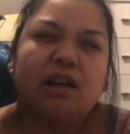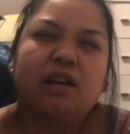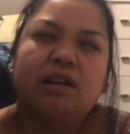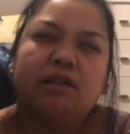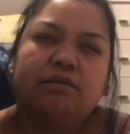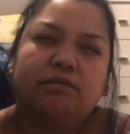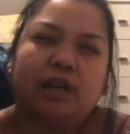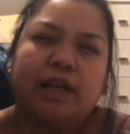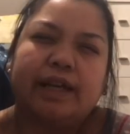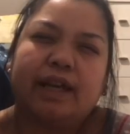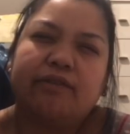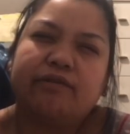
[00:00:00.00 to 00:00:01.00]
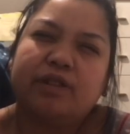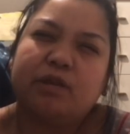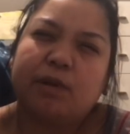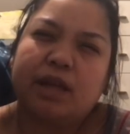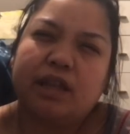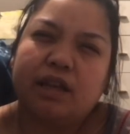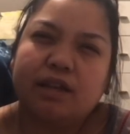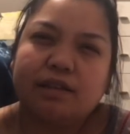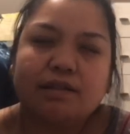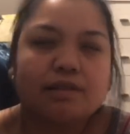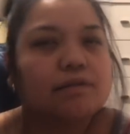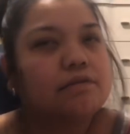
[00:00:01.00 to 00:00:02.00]
Oh, I can't feel my
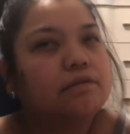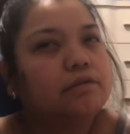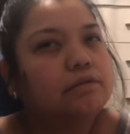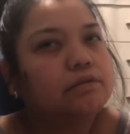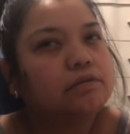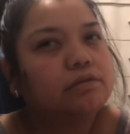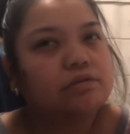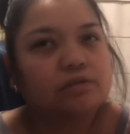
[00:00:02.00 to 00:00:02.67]
legs. Oof.